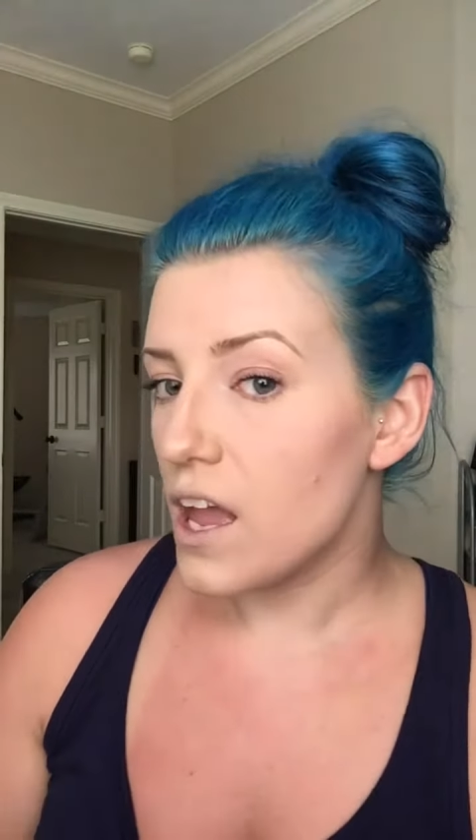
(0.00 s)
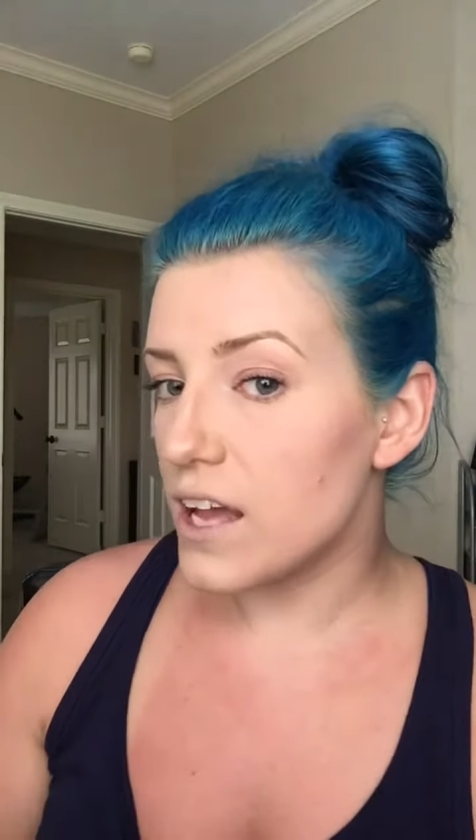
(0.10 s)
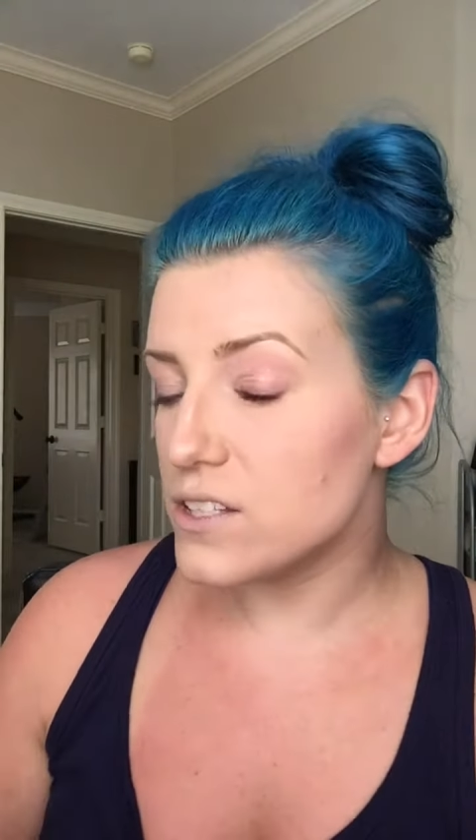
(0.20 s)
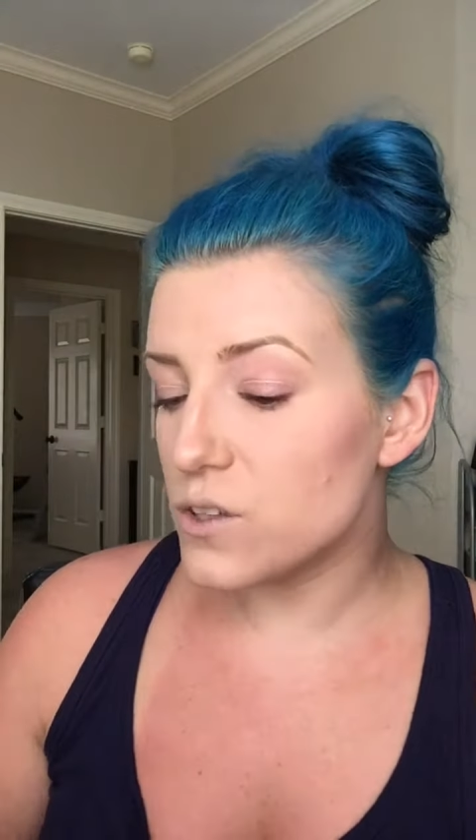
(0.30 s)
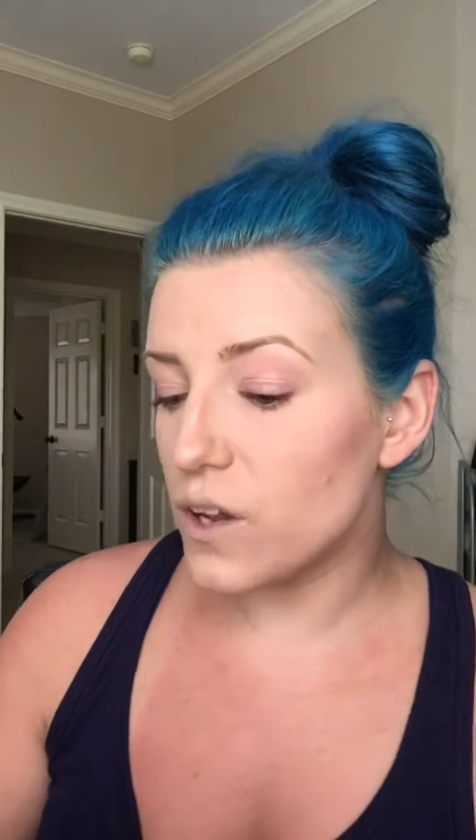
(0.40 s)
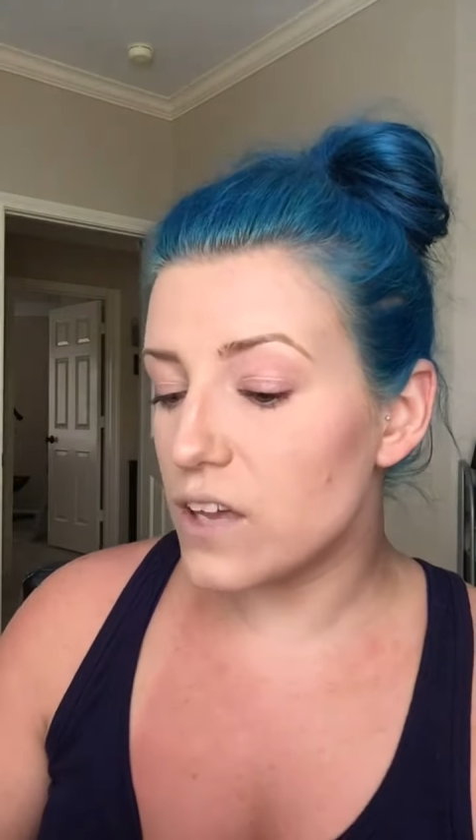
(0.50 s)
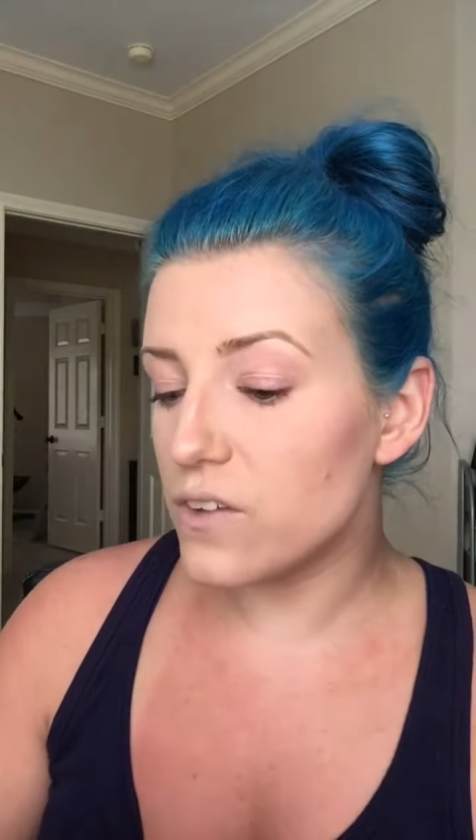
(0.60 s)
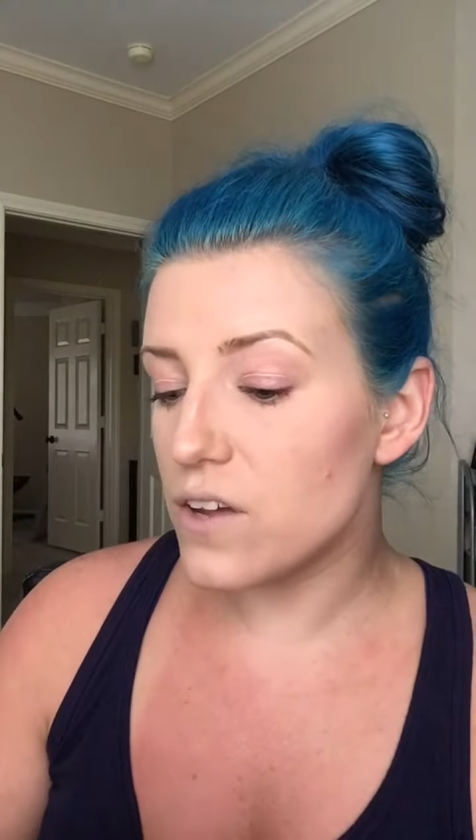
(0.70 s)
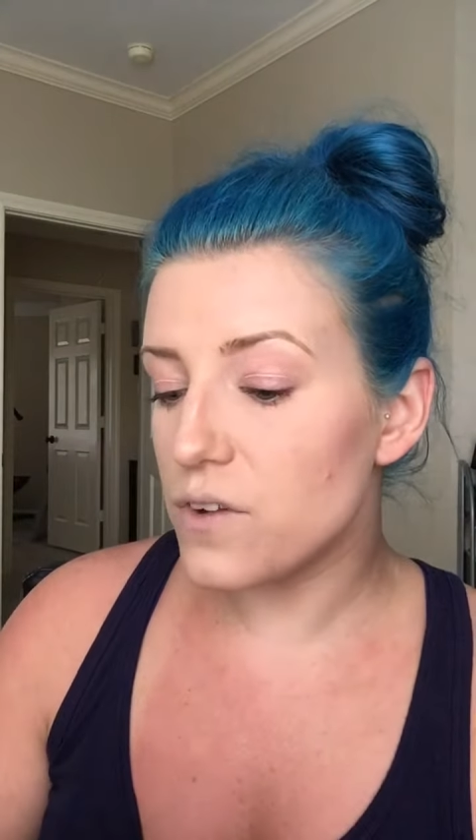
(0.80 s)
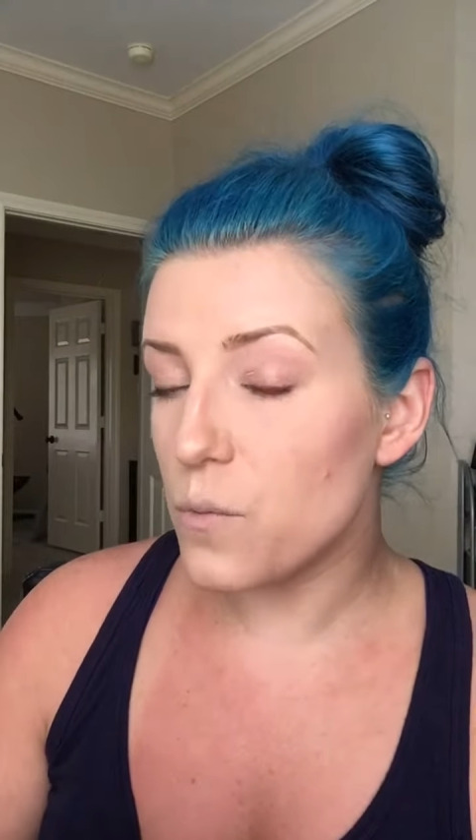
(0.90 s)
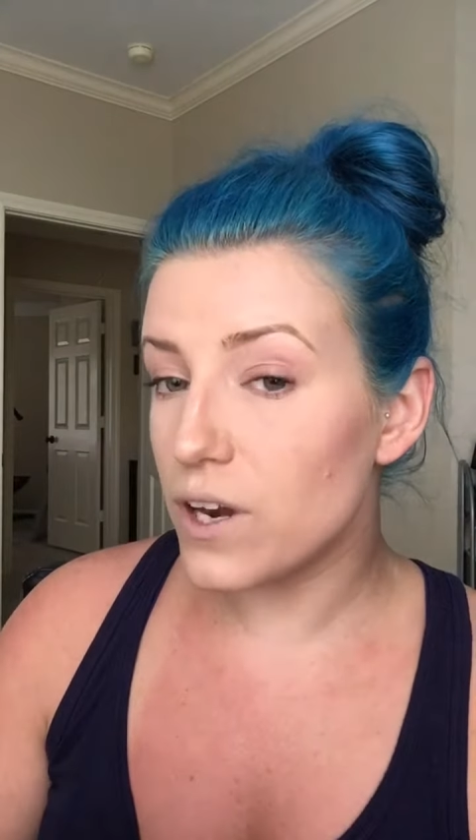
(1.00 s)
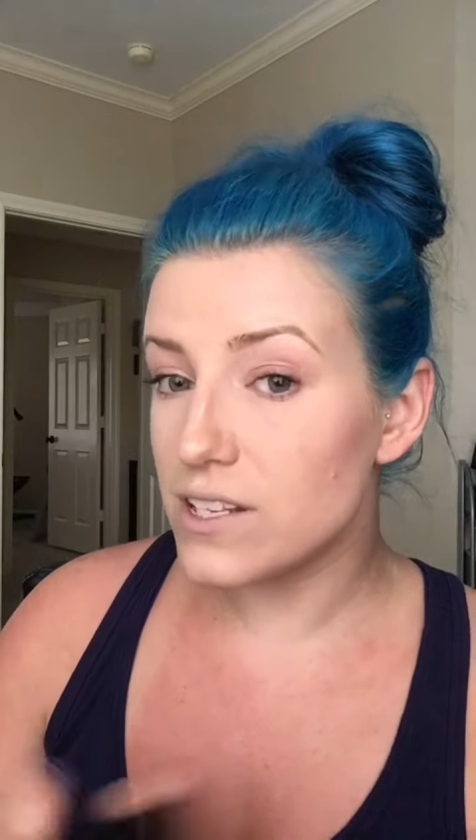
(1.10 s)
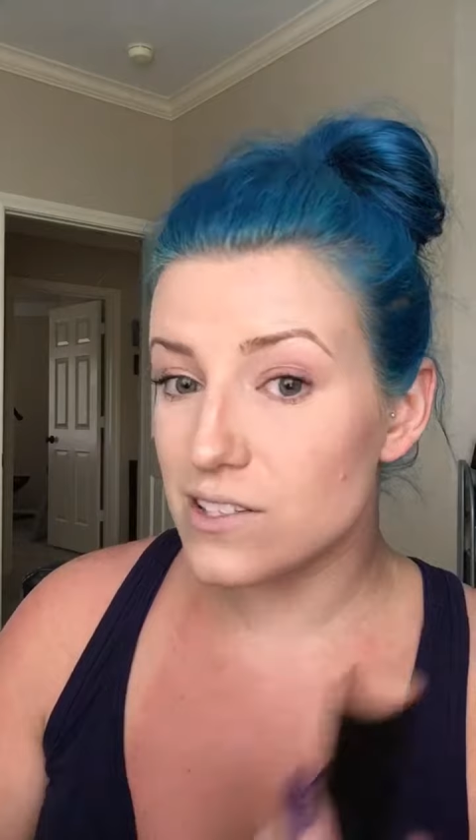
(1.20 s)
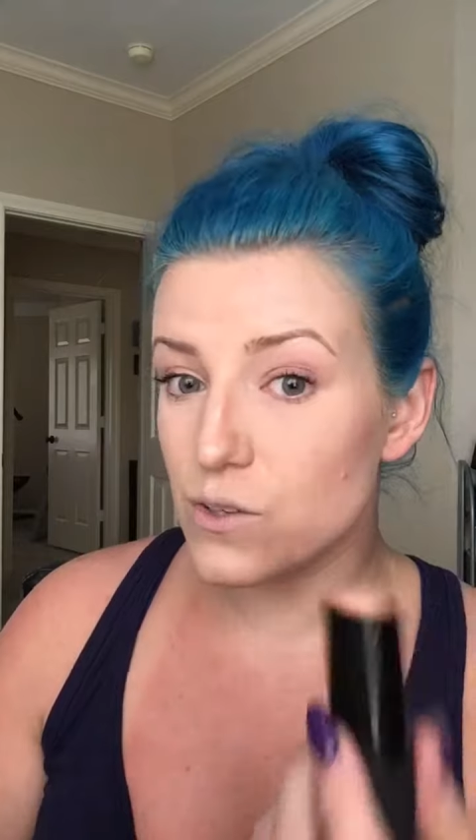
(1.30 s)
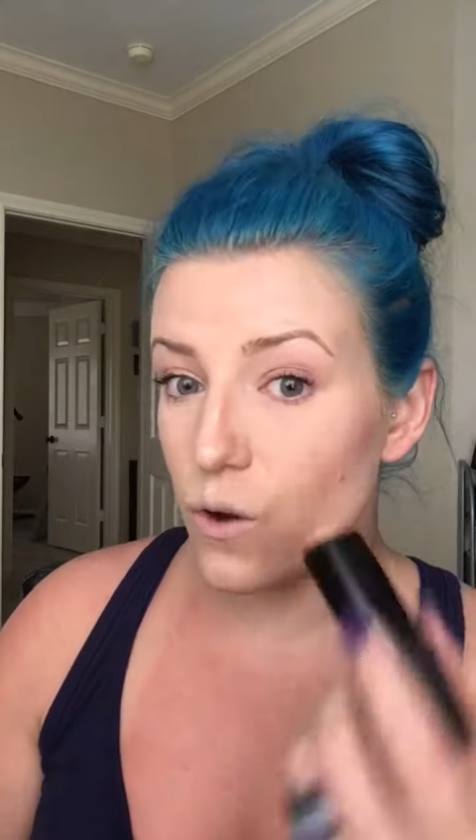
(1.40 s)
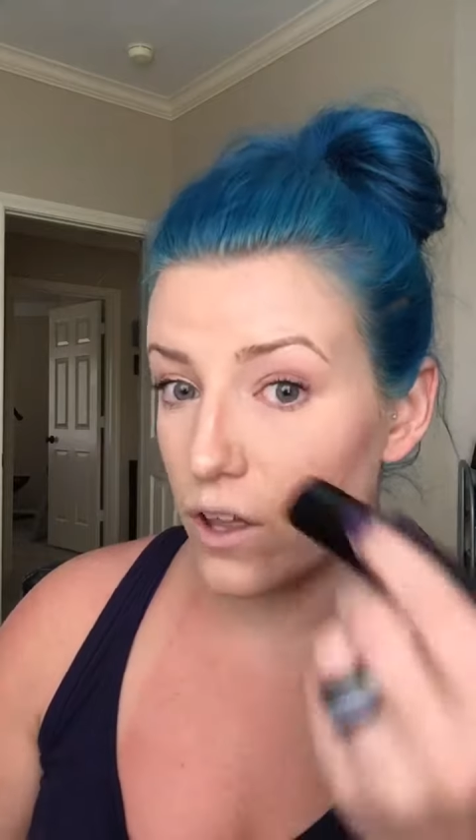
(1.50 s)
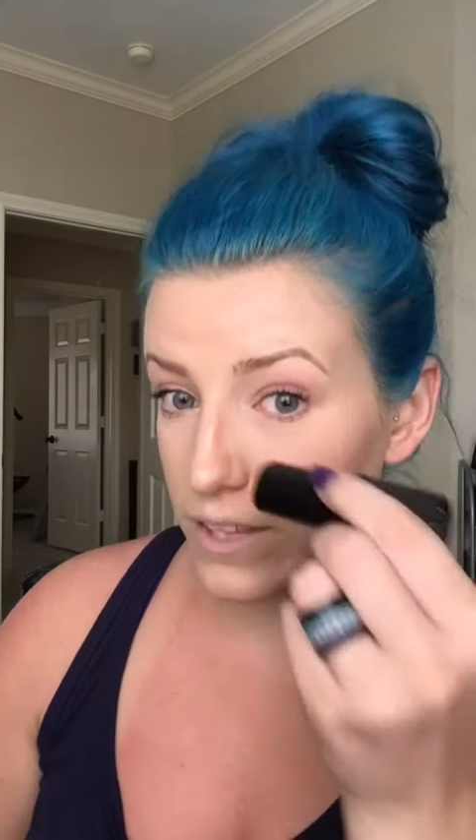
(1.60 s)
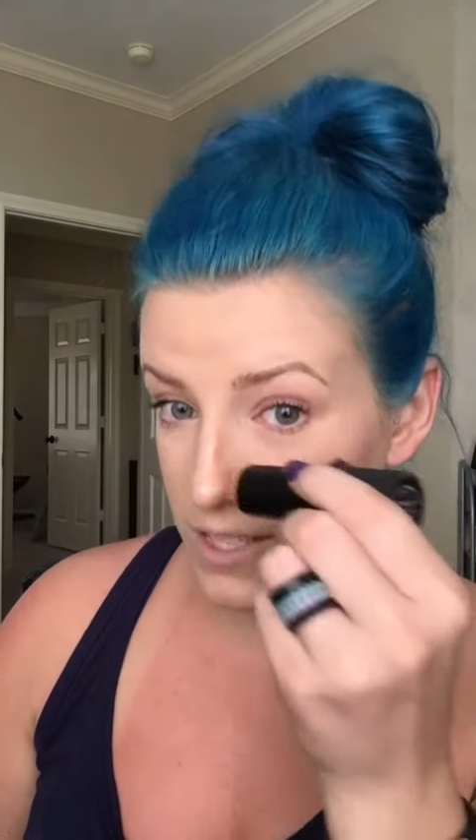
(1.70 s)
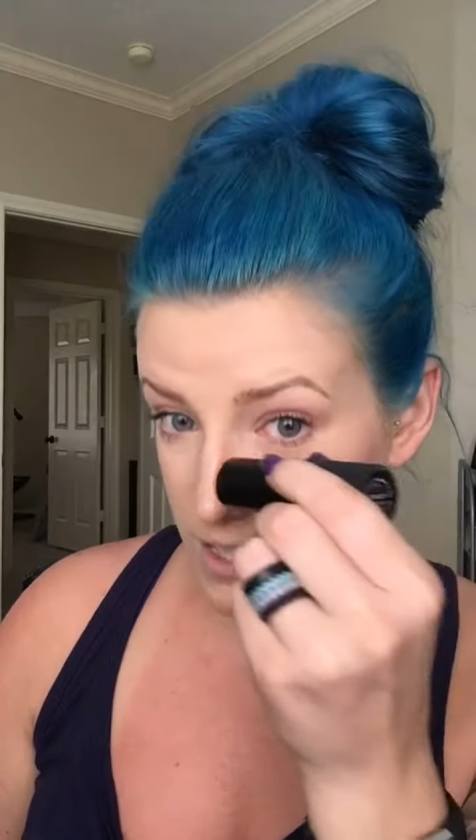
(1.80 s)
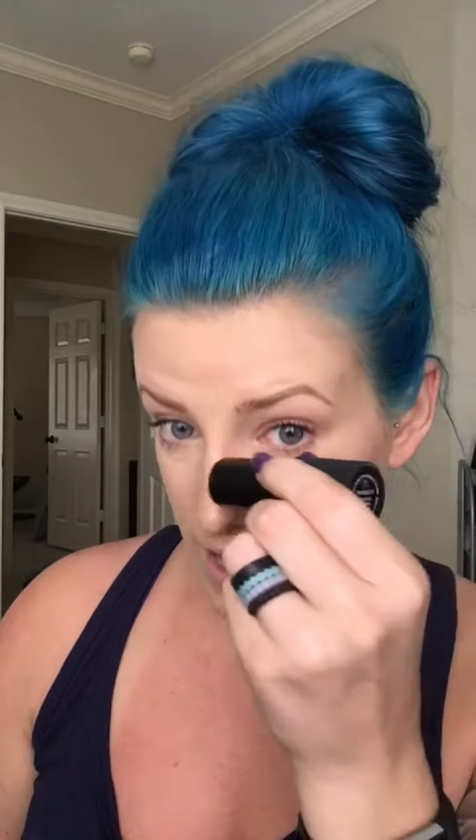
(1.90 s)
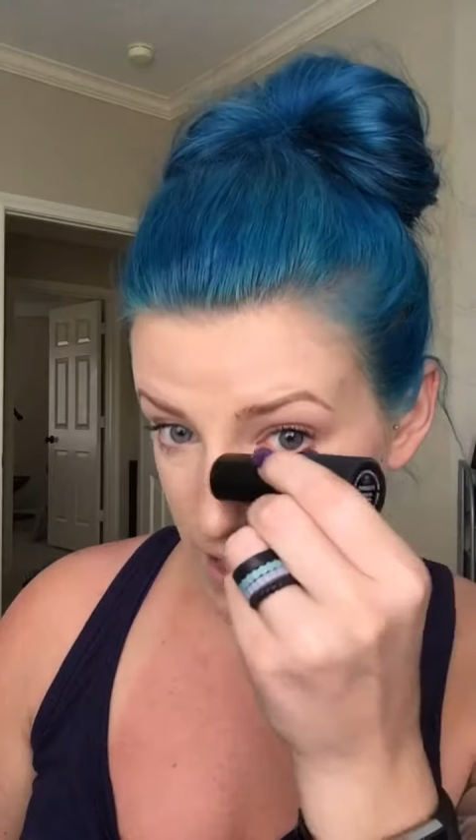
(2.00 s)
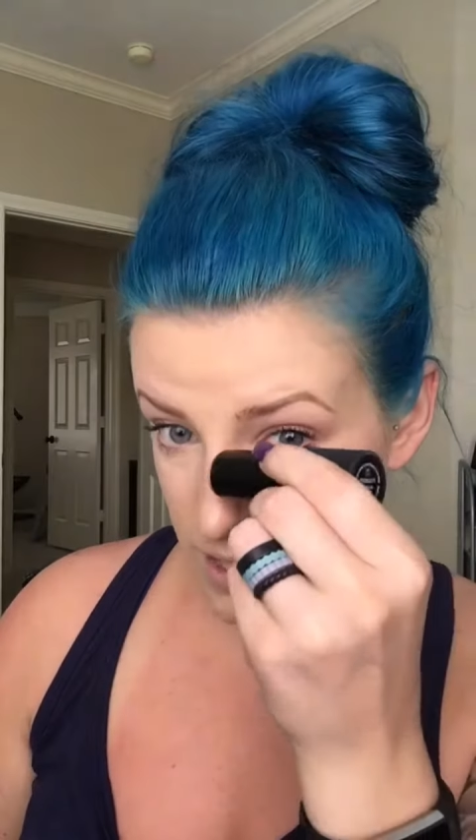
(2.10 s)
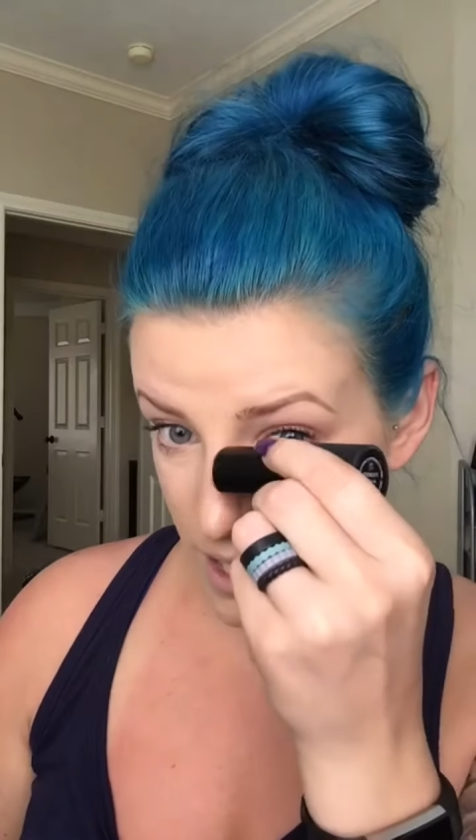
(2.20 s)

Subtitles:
And so even if I wanted to do all the sticks,